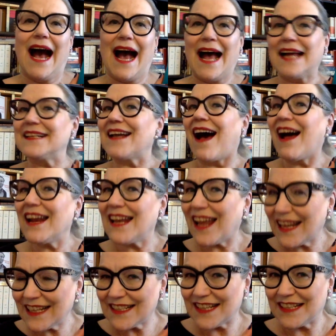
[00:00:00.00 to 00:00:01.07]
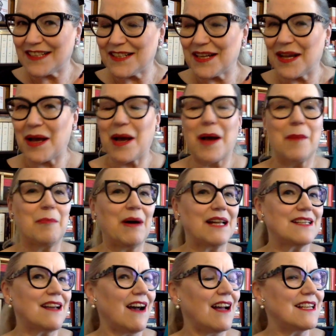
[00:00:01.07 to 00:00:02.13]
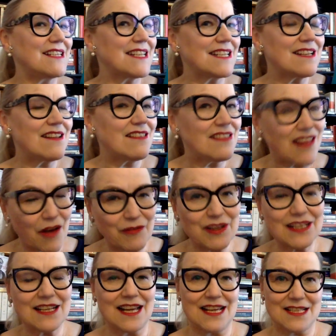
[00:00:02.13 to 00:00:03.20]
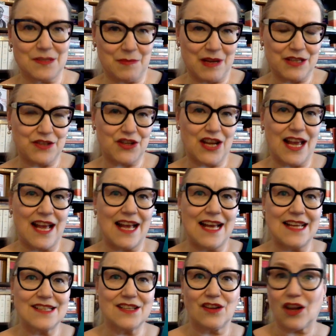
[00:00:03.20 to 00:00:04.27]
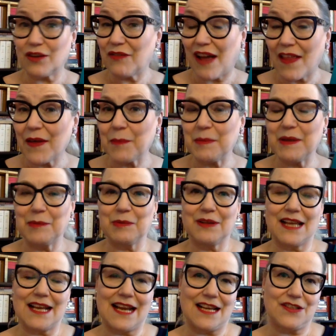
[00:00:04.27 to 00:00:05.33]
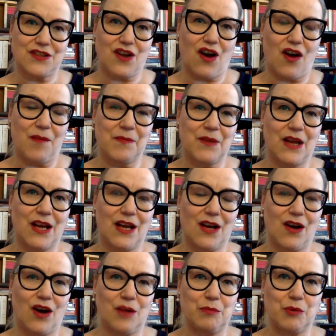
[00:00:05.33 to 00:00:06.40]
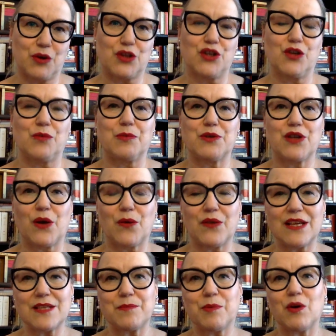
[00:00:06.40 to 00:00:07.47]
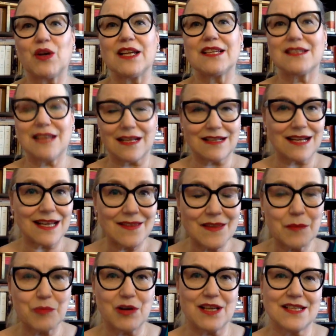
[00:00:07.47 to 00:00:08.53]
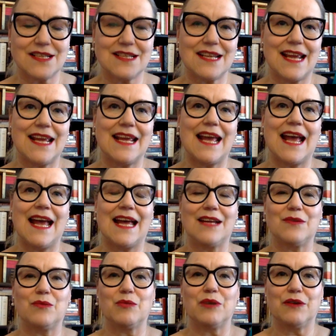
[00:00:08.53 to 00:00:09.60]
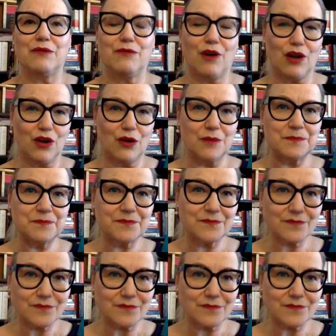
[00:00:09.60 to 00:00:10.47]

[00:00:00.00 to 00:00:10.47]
And I liked it, but I didn't love it as much as a lot of other people that I saw uh, on Booktube. So this book is set in the present day, and we follow